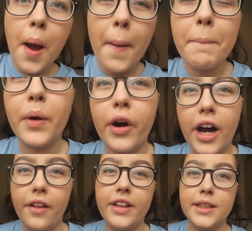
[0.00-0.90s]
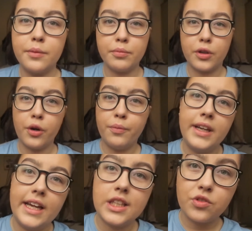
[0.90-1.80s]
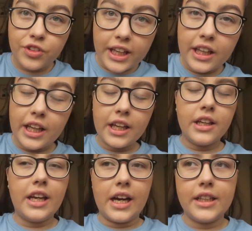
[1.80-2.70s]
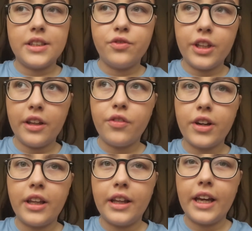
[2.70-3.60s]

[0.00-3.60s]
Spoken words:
But this company is really nice and really friendly.